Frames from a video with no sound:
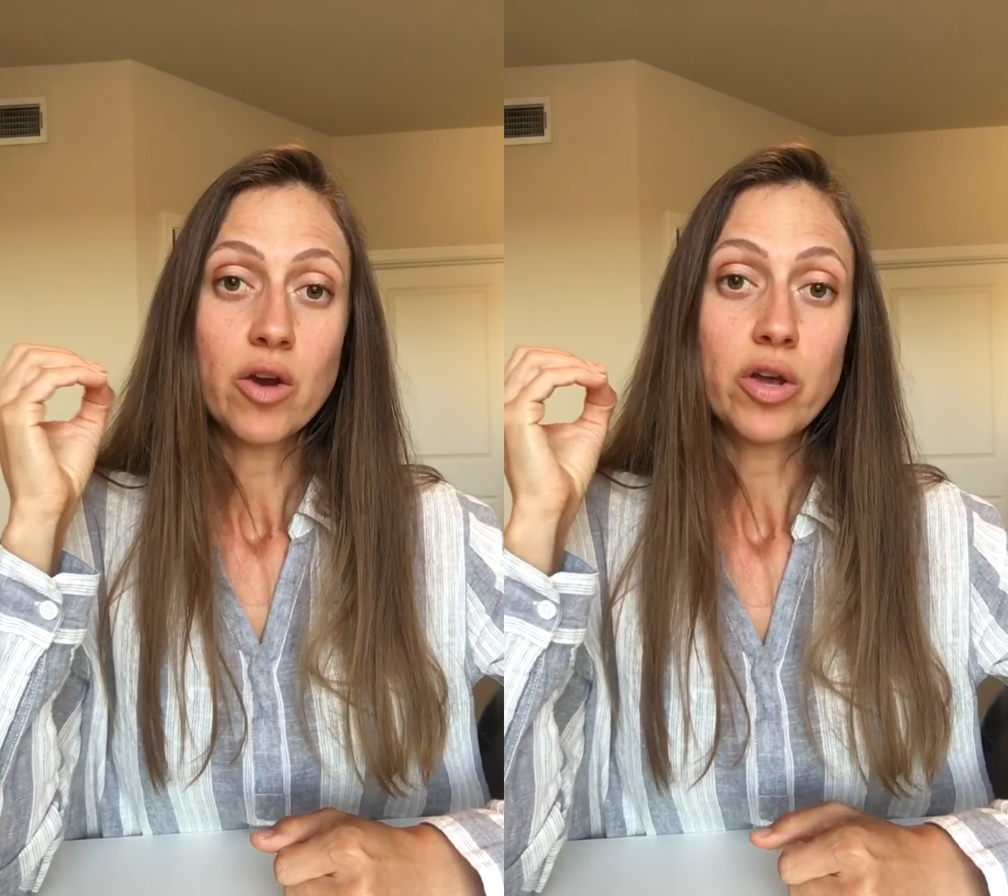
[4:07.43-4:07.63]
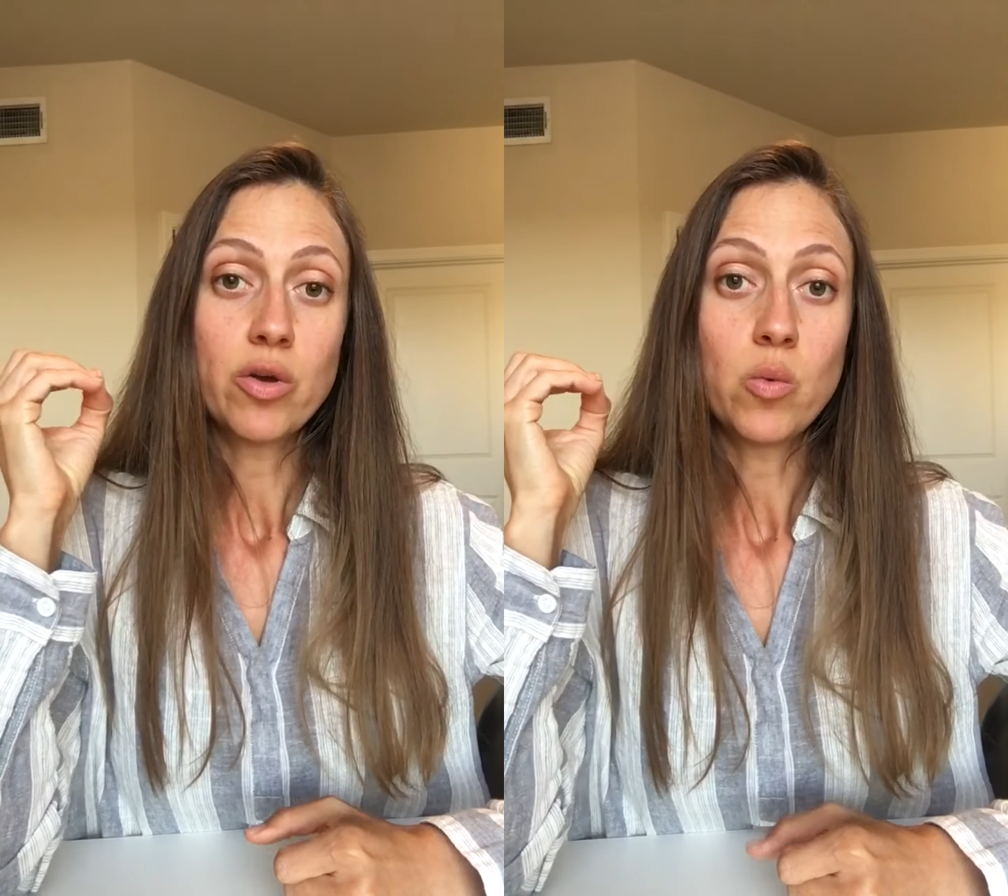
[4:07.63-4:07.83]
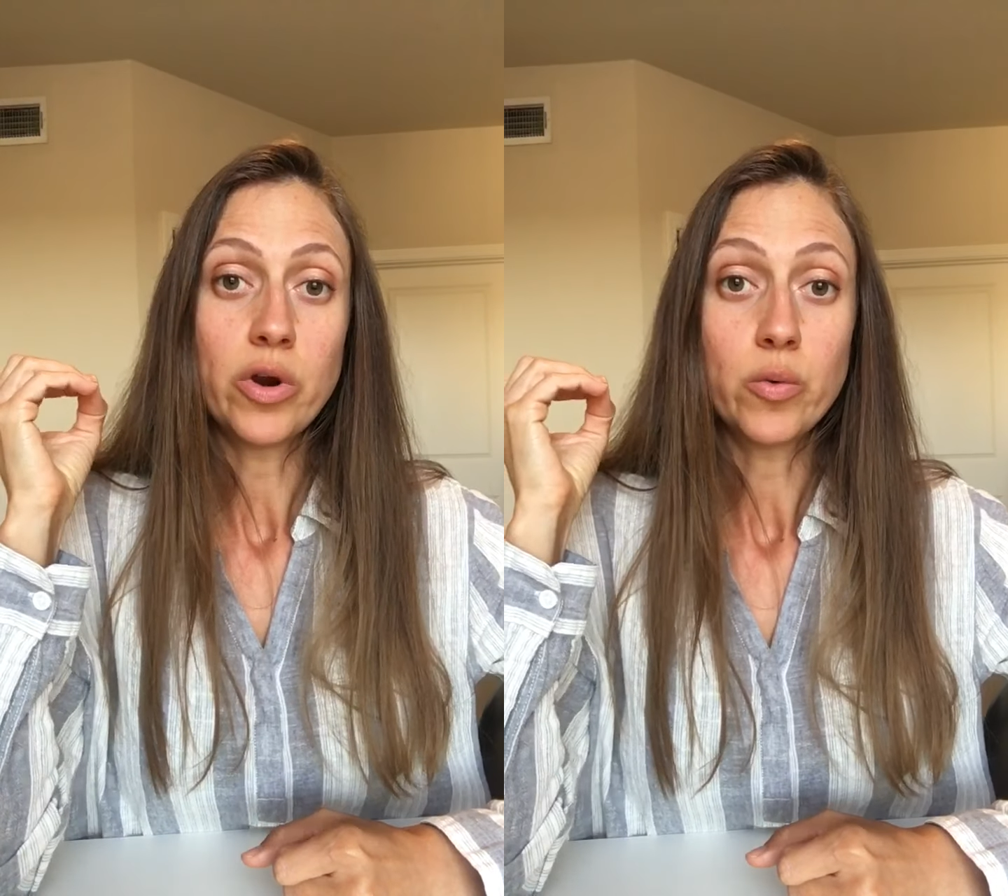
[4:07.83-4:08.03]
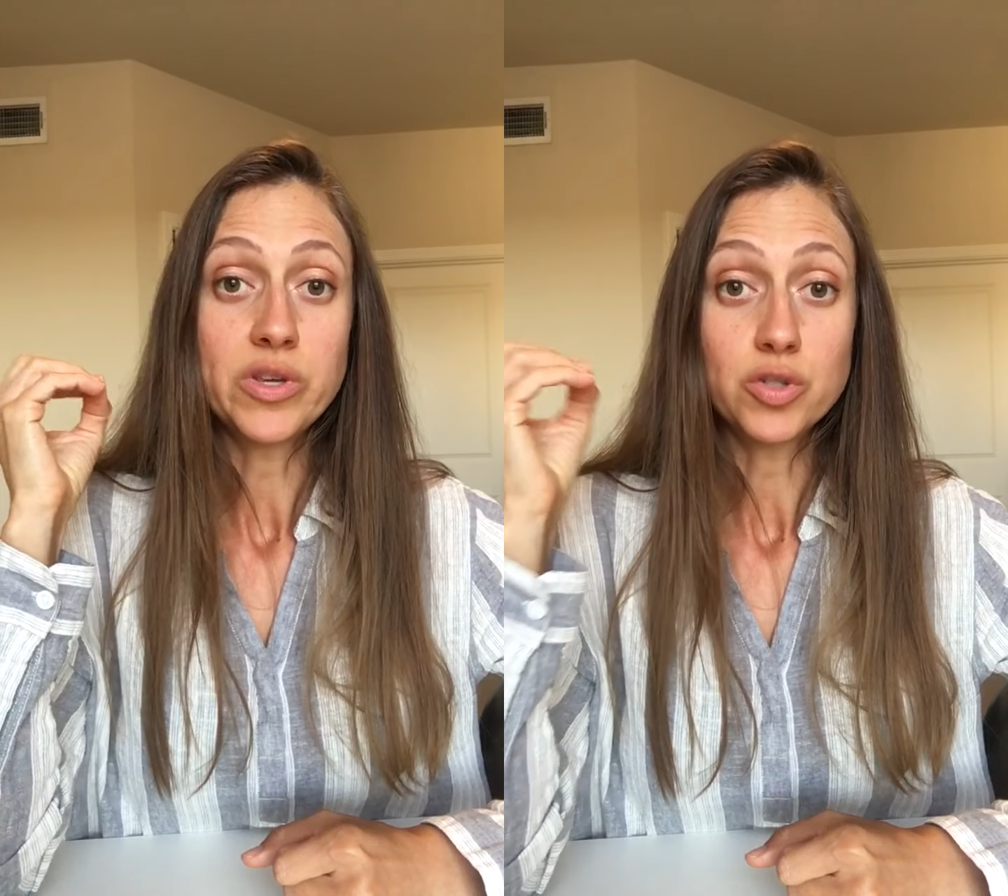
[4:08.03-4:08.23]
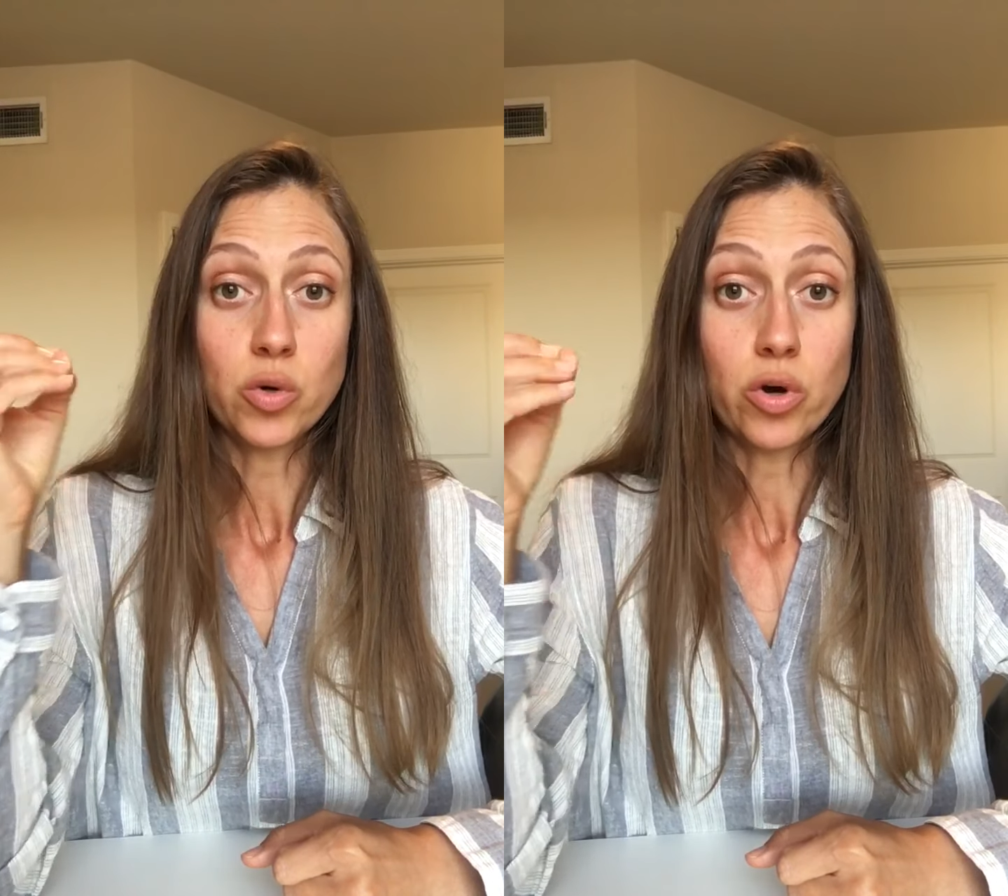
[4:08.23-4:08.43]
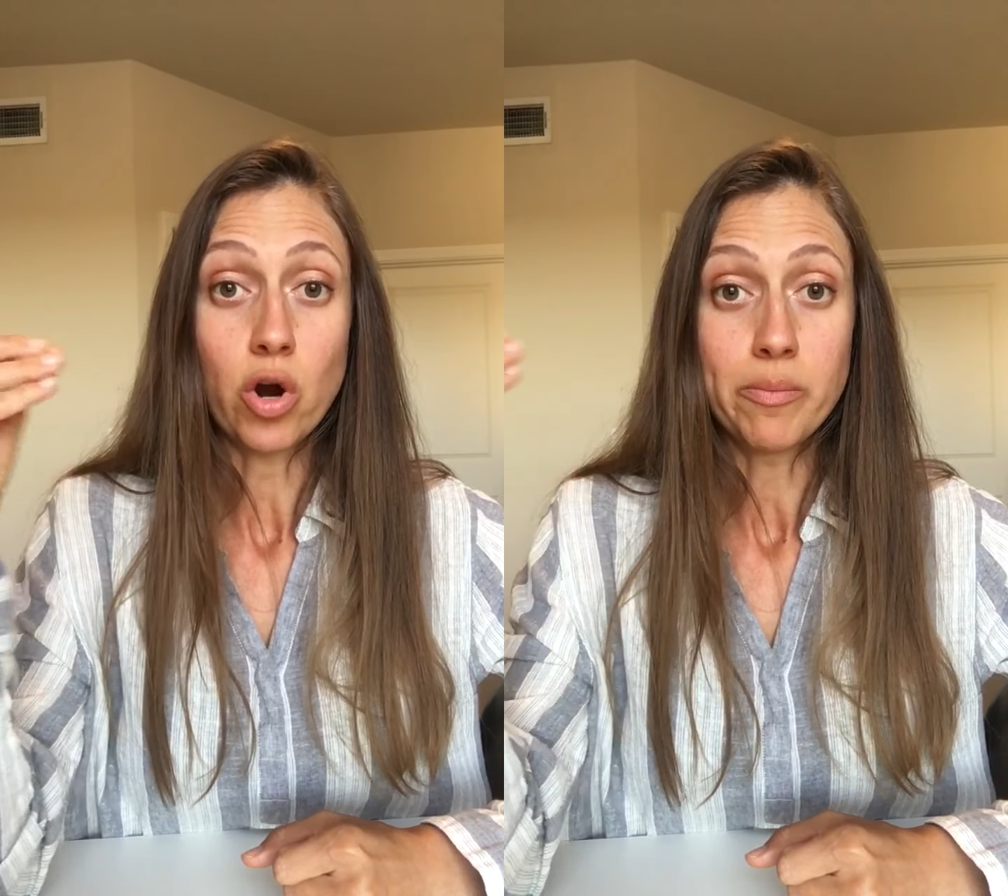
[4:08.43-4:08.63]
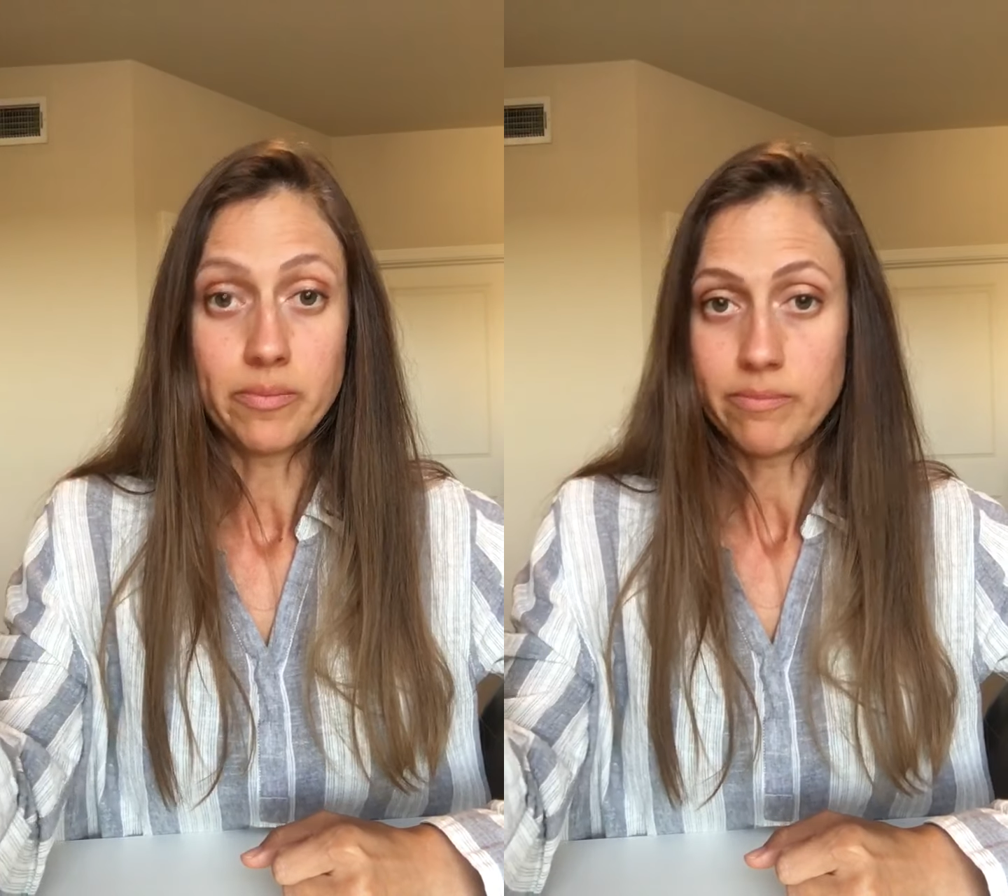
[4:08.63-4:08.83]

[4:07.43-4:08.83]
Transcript: area where we store our